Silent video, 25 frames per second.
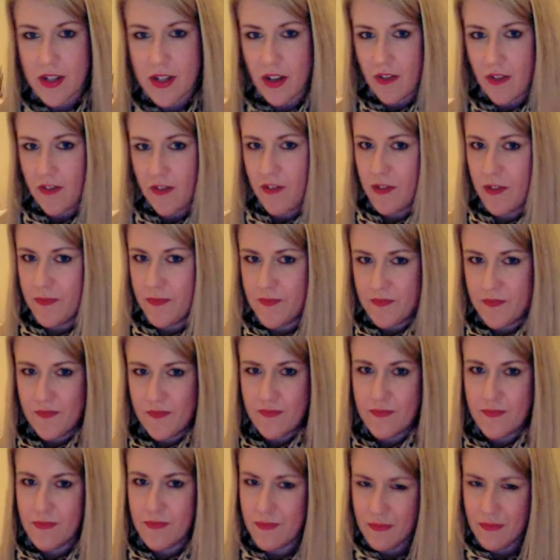off,
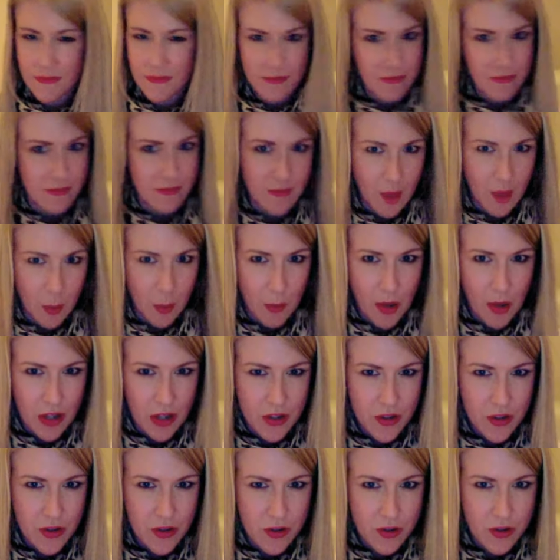
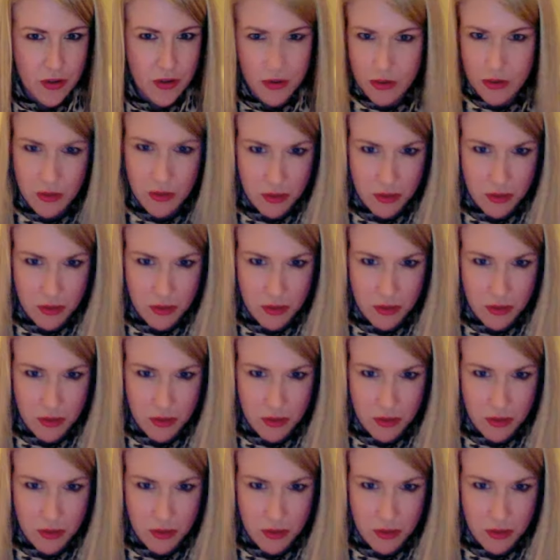brush.